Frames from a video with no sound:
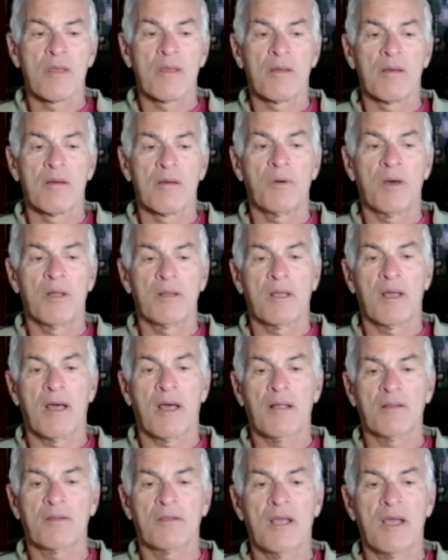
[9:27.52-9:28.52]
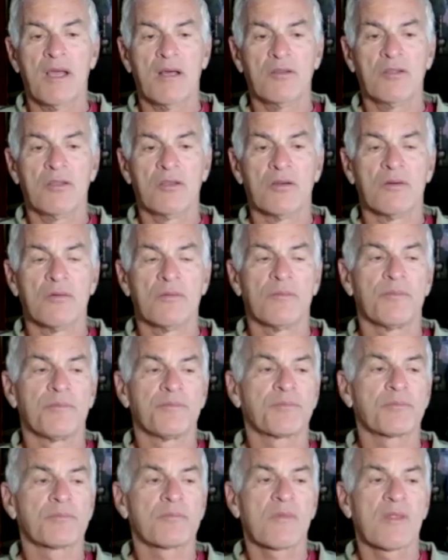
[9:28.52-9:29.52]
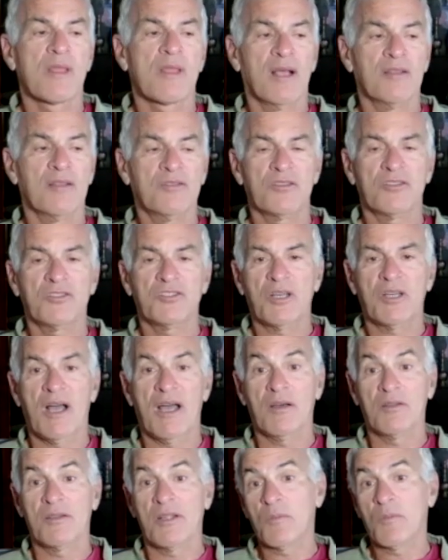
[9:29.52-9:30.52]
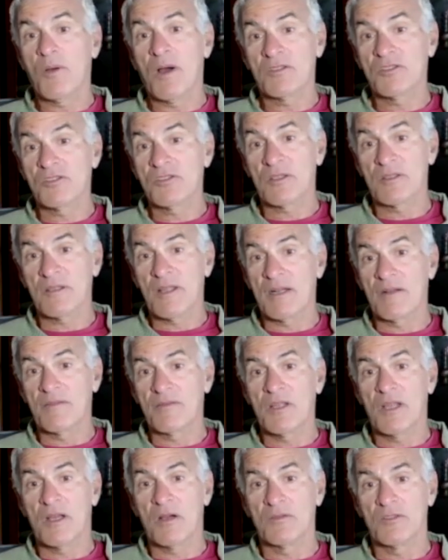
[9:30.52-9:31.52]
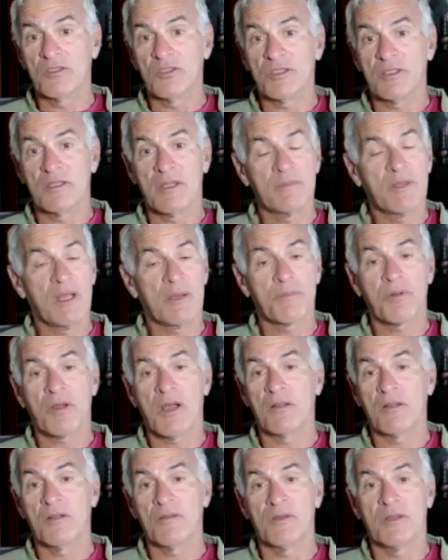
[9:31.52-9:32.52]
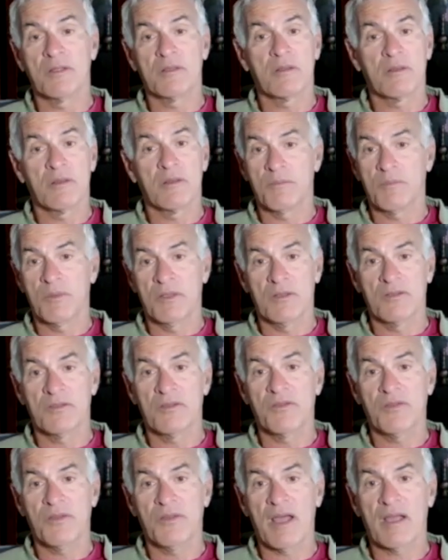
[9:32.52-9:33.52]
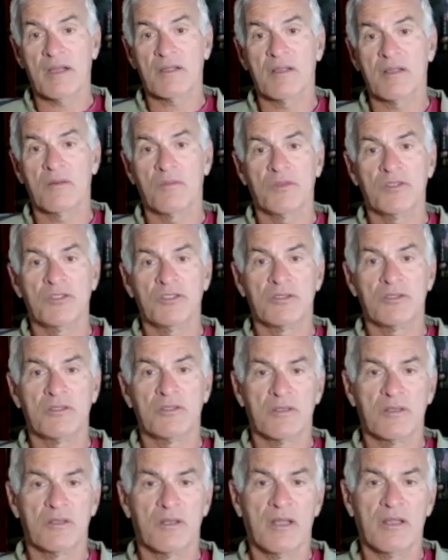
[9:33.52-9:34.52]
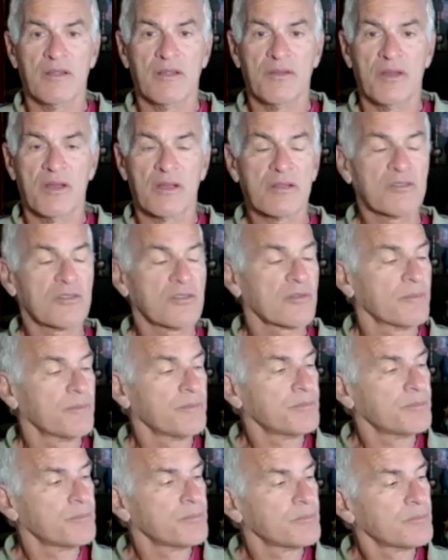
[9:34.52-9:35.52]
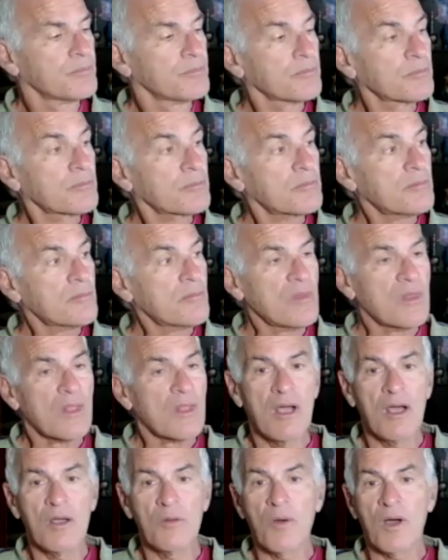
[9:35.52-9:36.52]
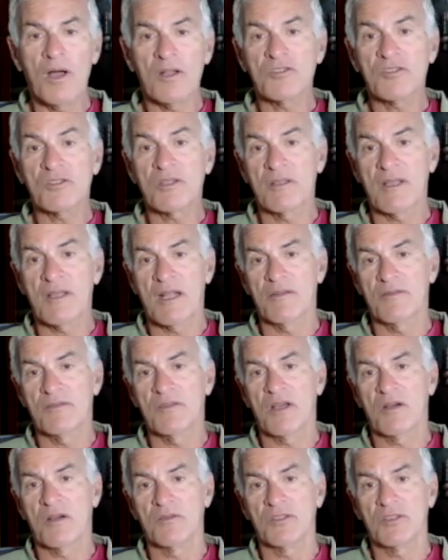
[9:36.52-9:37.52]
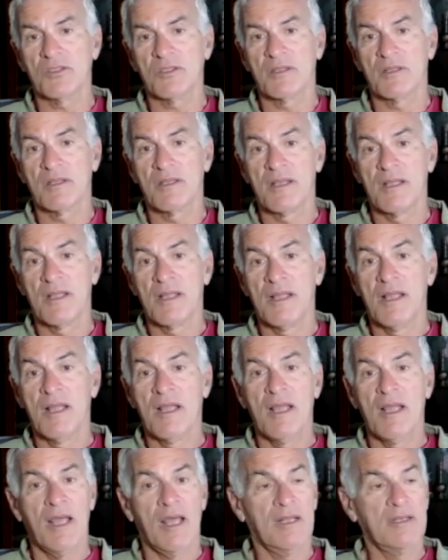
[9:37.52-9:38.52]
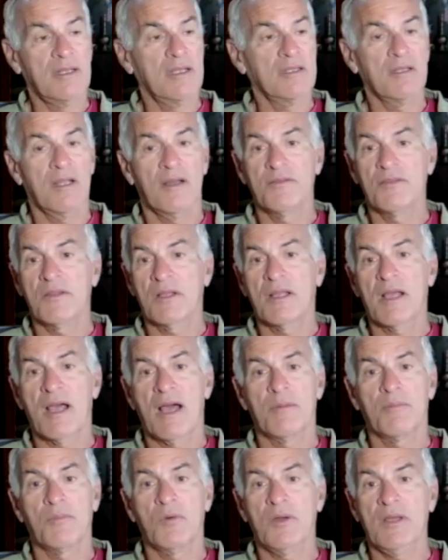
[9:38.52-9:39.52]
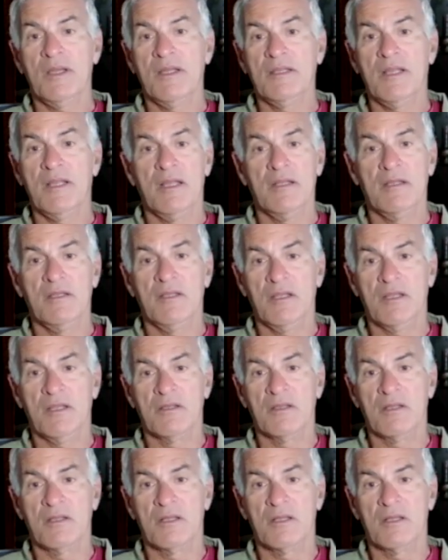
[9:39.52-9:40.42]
But I'll tell you, as a child, I watched a lot of television. I'm not proud of it, but it's a fact, and we shouldn't deny facts. I watched a lot of television. And I loved the cowboy and Indian